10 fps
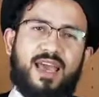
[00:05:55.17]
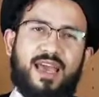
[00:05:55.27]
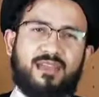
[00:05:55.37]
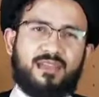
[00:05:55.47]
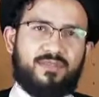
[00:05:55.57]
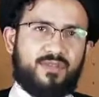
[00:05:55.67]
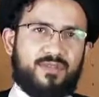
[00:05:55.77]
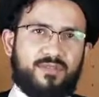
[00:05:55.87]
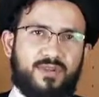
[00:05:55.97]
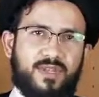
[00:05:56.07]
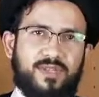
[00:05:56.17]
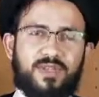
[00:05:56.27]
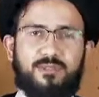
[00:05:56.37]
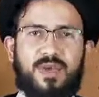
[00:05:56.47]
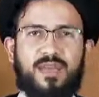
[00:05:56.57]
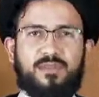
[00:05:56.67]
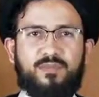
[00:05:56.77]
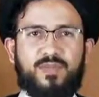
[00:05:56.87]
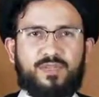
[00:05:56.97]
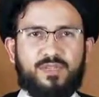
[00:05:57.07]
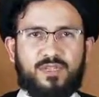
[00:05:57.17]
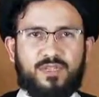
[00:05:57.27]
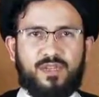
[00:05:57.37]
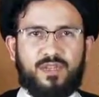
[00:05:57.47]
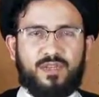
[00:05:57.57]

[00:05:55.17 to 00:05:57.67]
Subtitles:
and level 3, the compatibility.